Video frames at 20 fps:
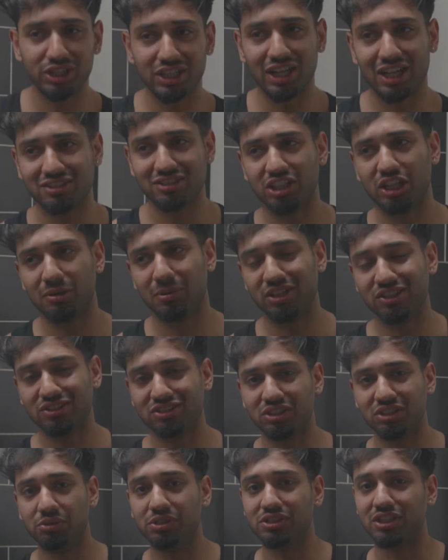you guys think about
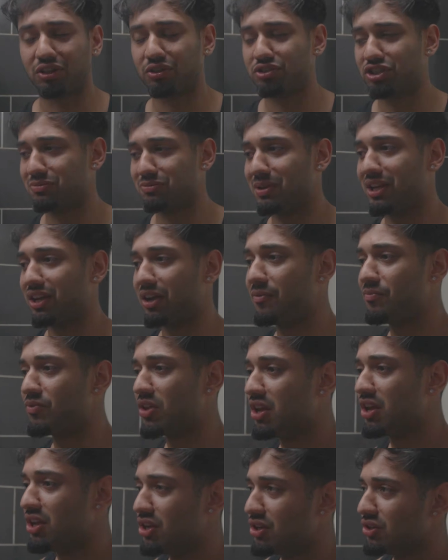this series. I could just make
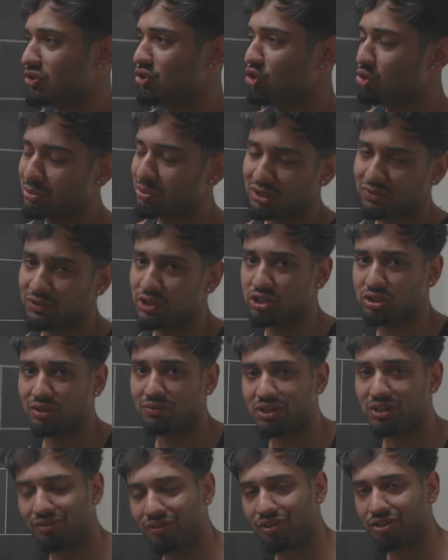numerous videos
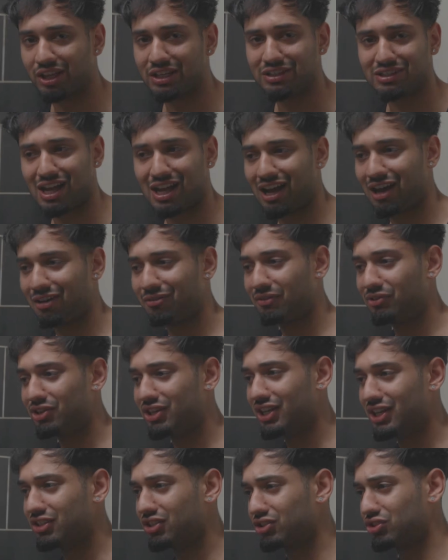of different things that I have every
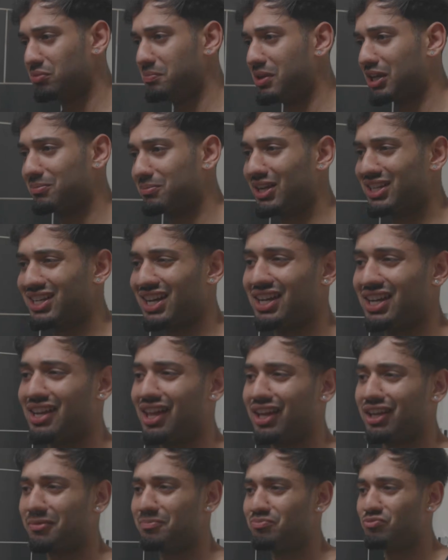day just to make my diet
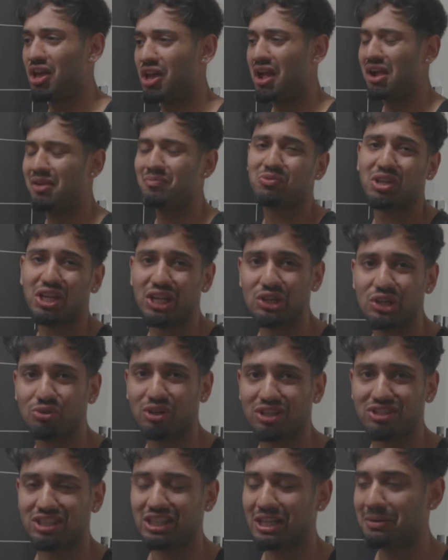like
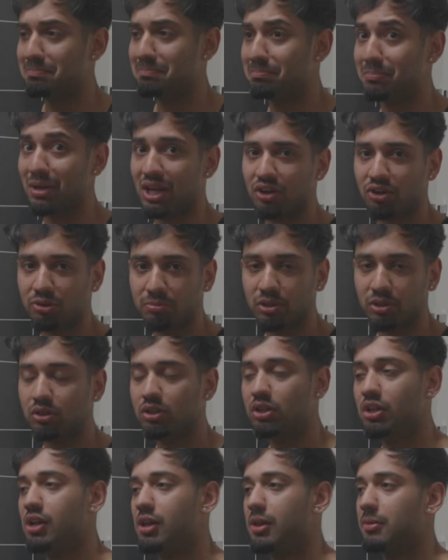interesting and
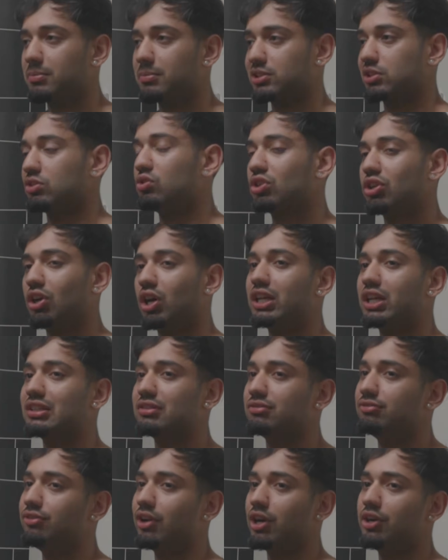bearable, because I know cutting
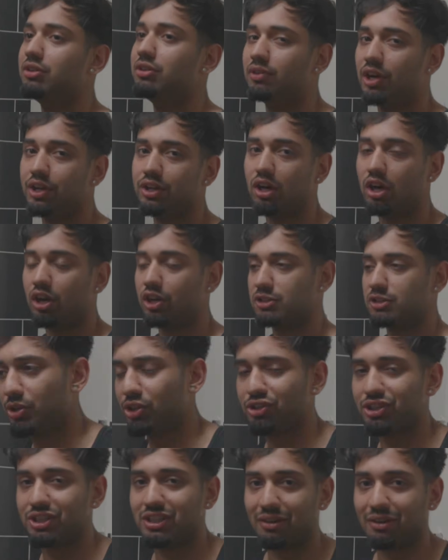is very hard. When
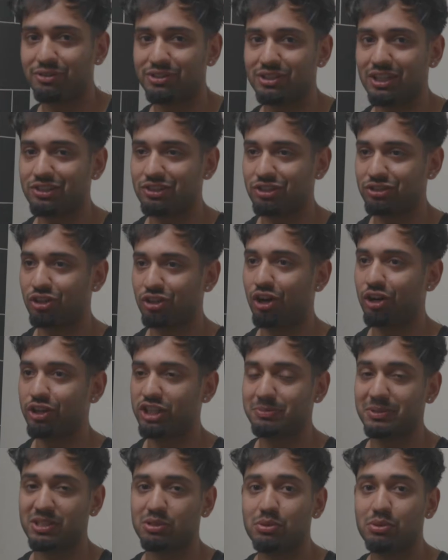you're on a deficit, it's just hard,
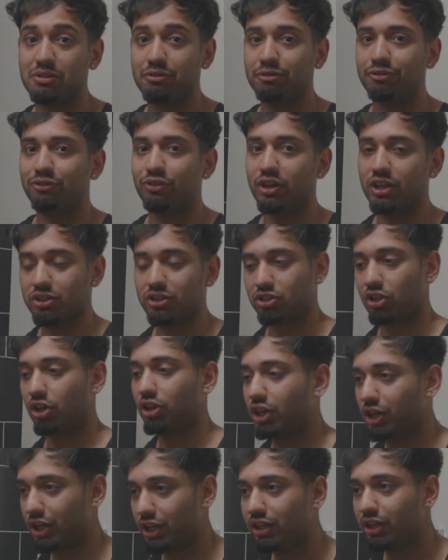especially when you first
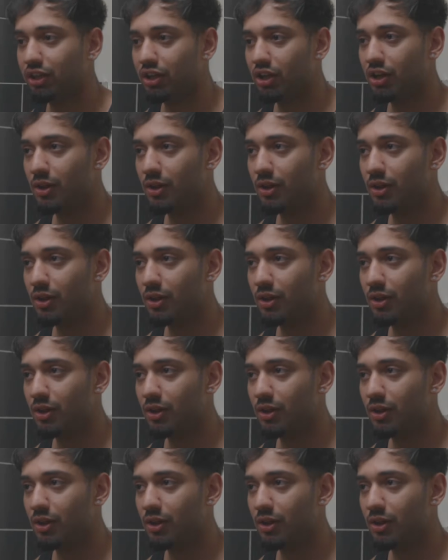start cutting.